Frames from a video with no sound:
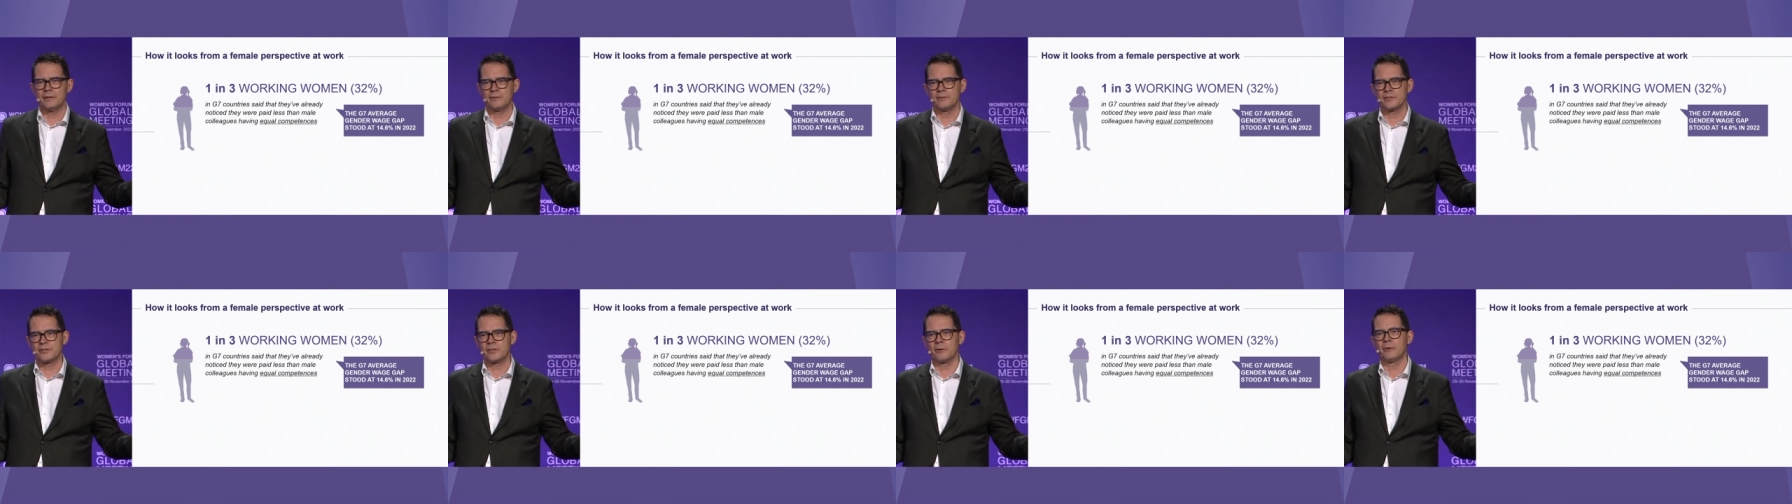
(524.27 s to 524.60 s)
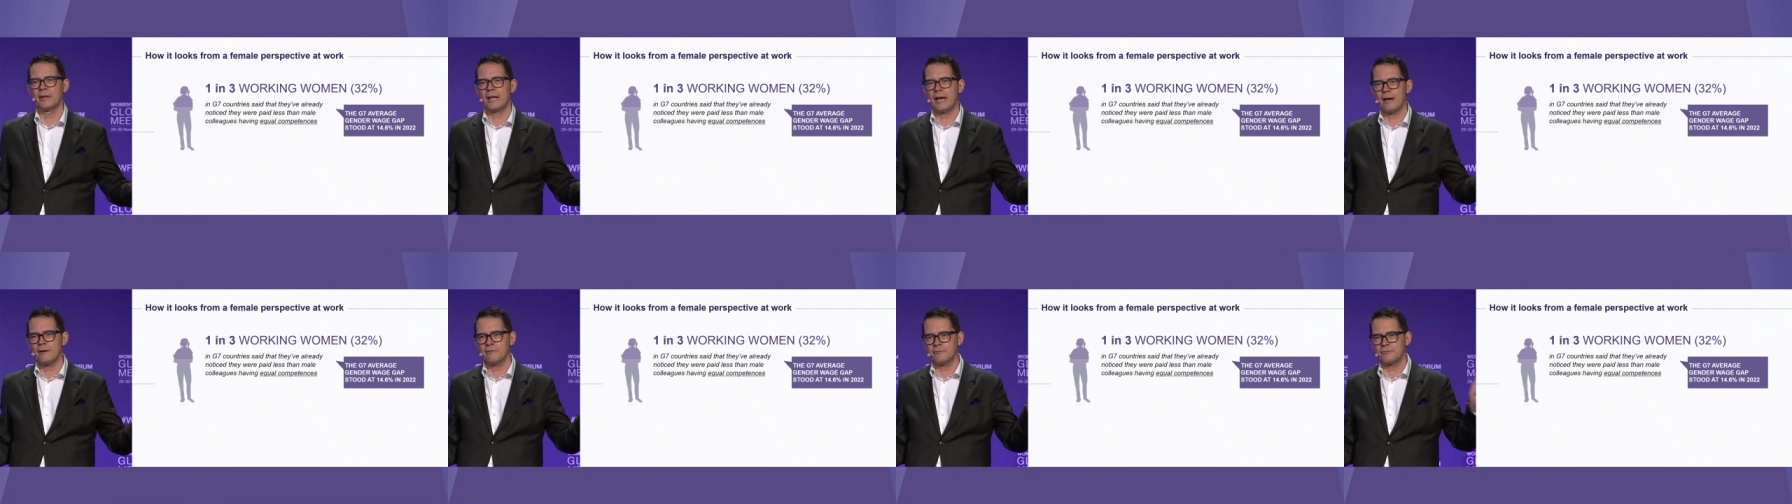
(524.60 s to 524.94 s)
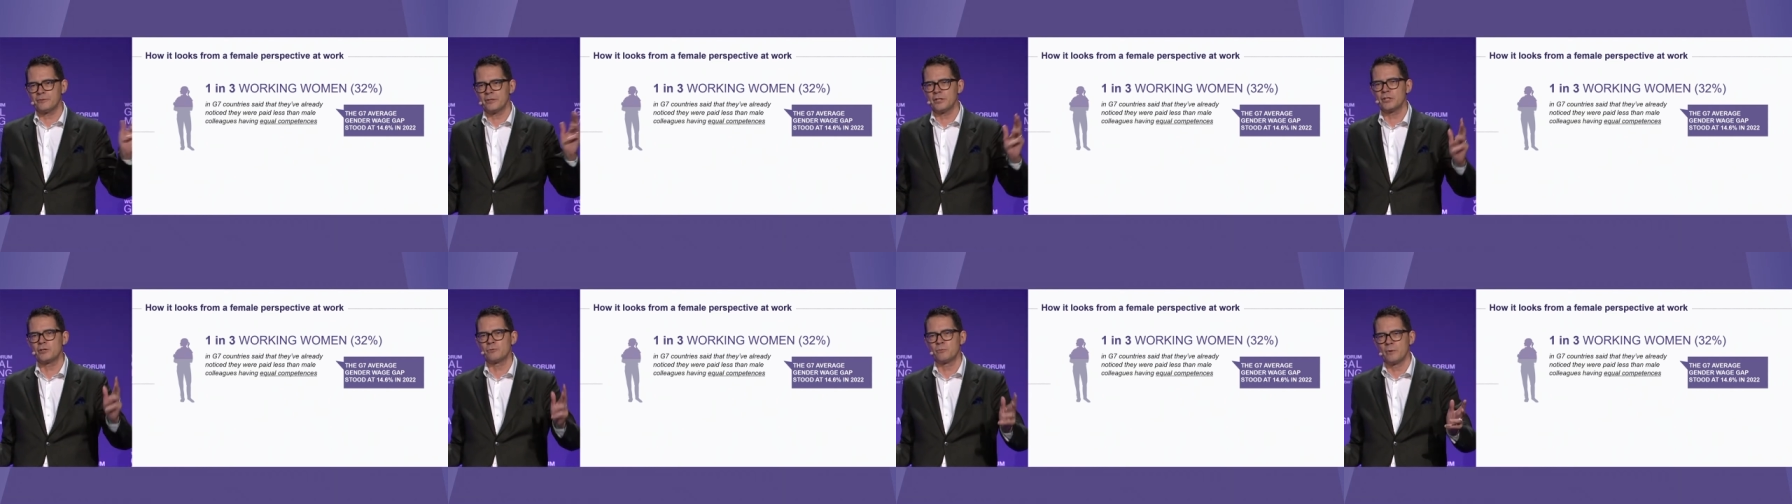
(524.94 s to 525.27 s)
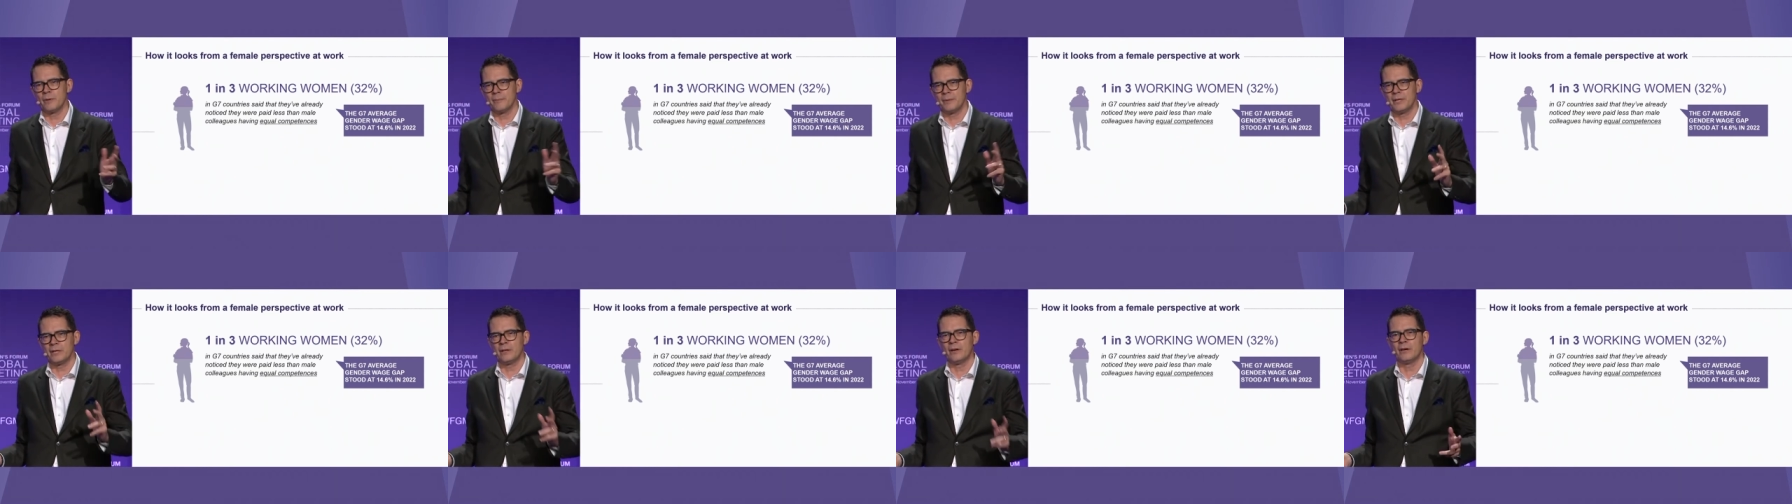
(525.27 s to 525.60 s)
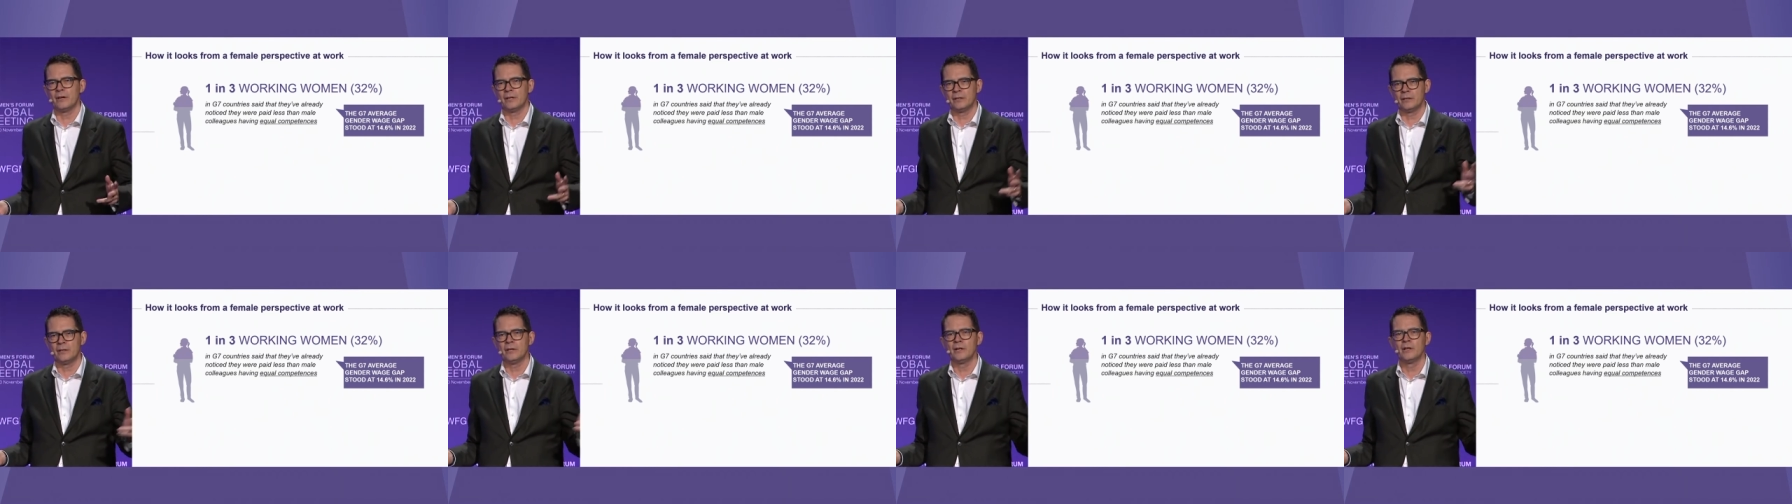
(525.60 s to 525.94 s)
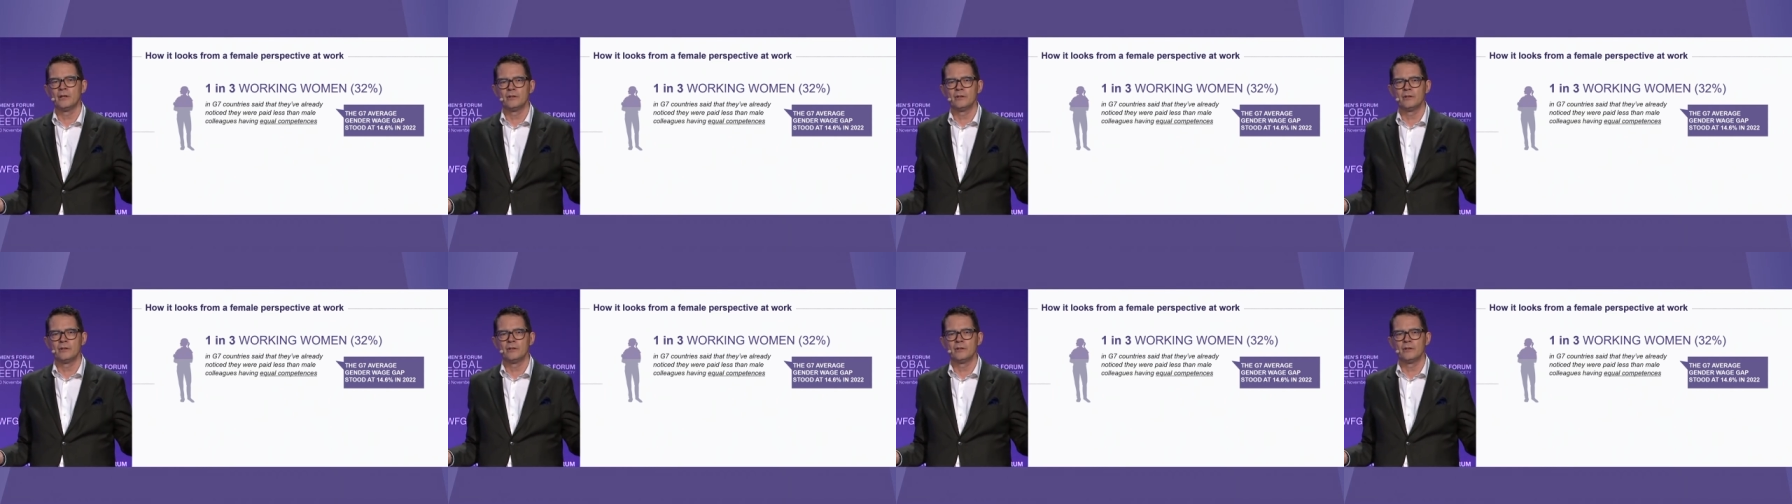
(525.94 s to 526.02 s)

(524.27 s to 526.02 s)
So on average, women earn